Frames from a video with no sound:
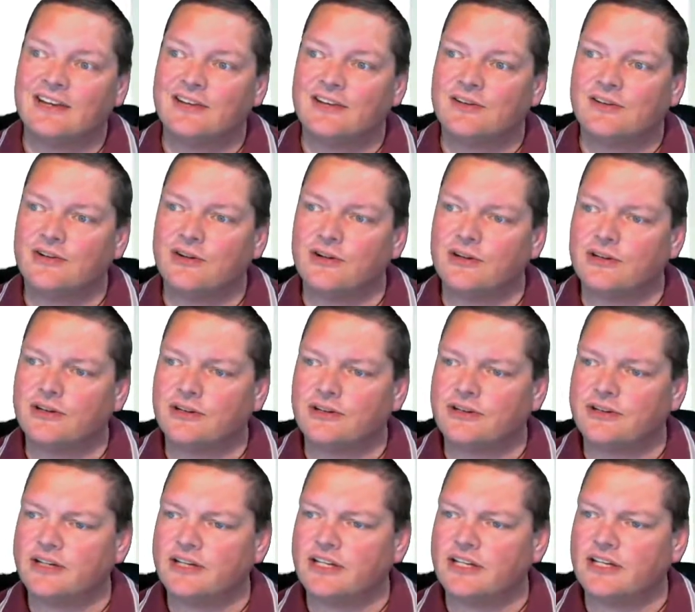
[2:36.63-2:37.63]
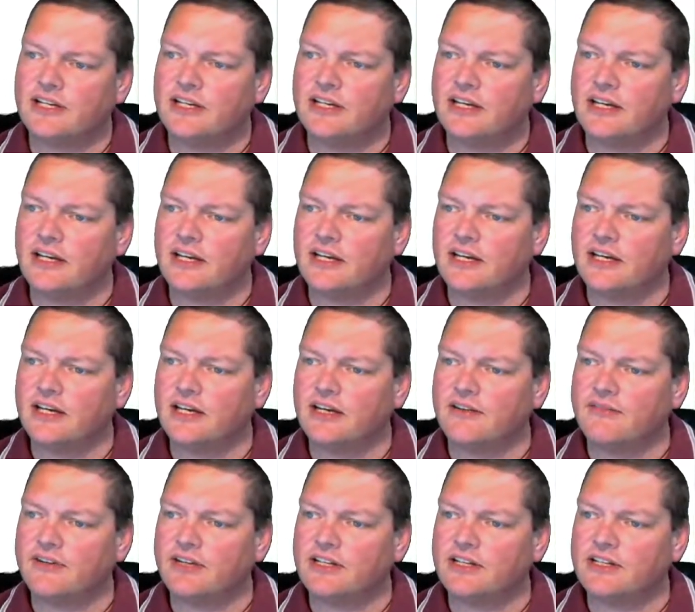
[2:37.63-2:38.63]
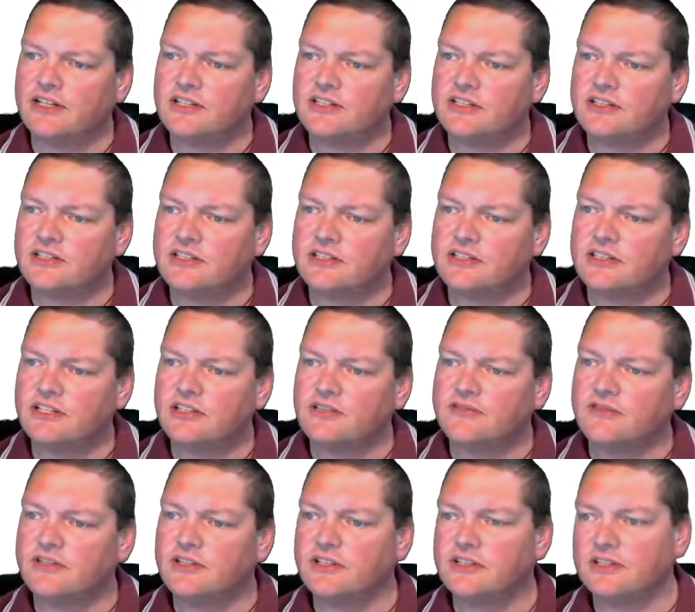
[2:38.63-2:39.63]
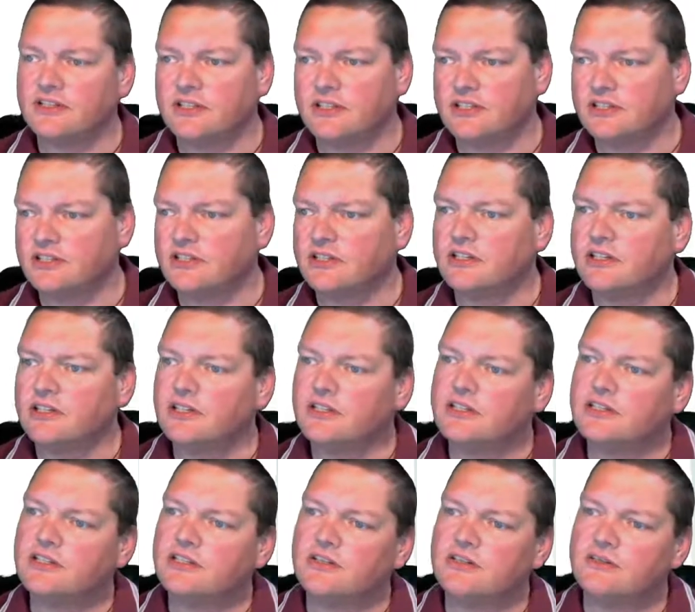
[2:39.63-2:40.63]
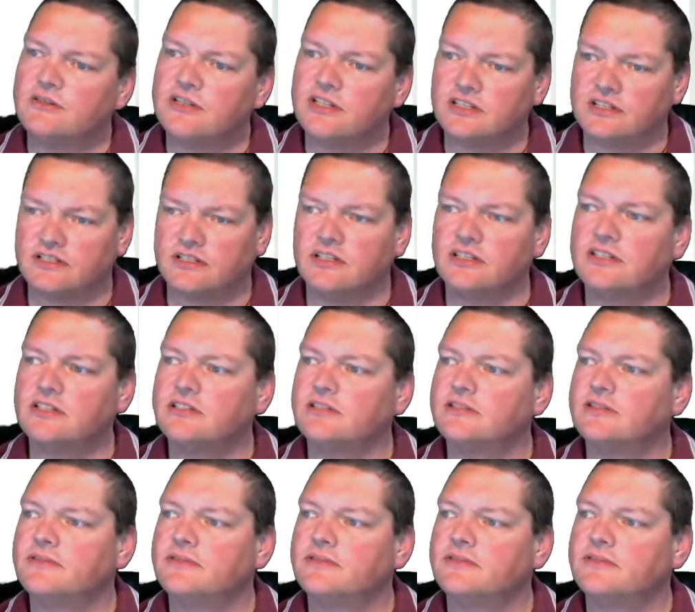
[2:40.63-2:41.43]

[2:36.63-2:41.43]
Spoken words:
All three, validation successful, installation can continue, that's nice.